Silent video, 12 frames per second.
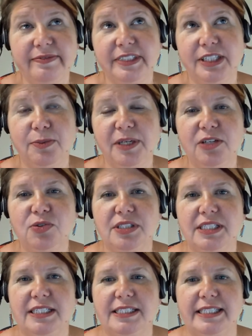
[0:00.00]
it'll be
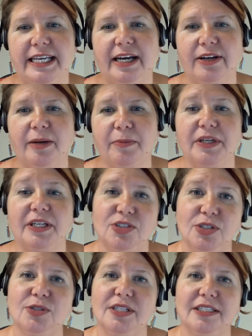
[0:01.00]
interesting to see how companies
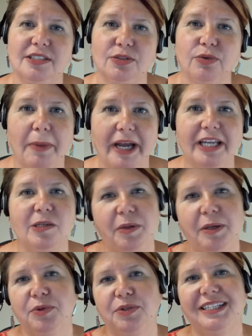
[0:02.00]
use it to remind
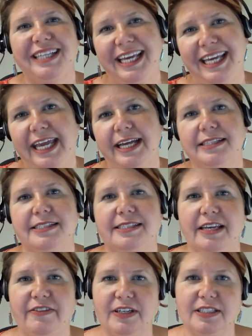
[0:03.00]
people that they can
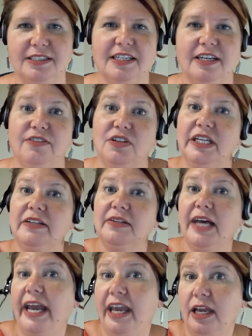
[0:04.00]
save it instead of click
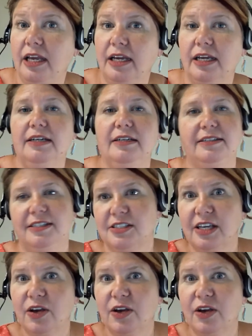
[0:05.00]
like. It's like,